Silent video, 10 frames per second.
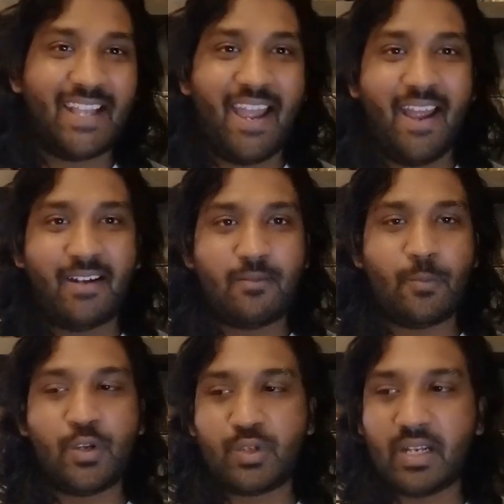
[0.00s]
And
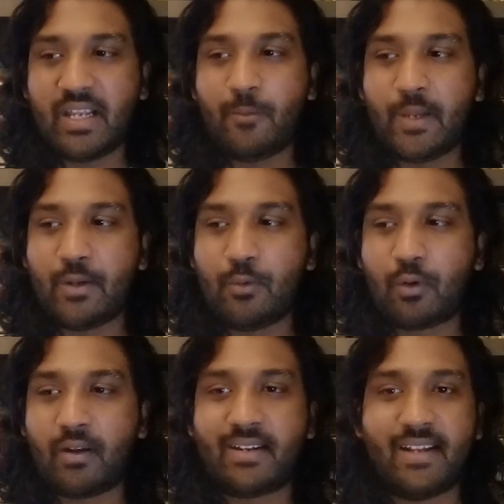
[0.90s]
we do
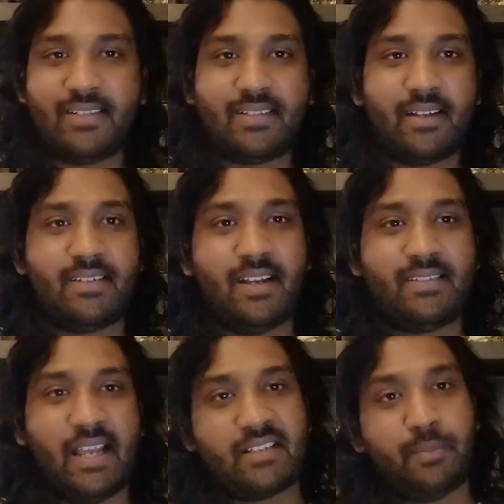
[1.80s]
content such
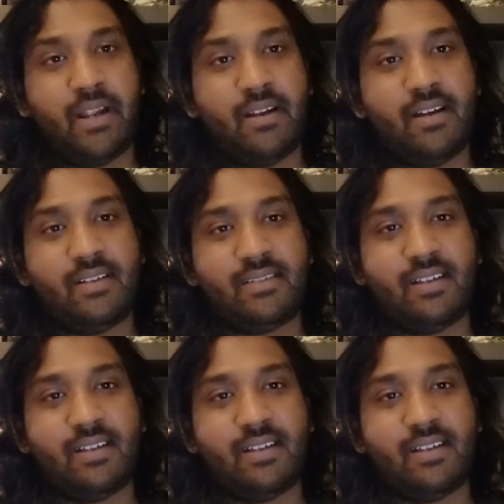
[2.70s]
as explainers,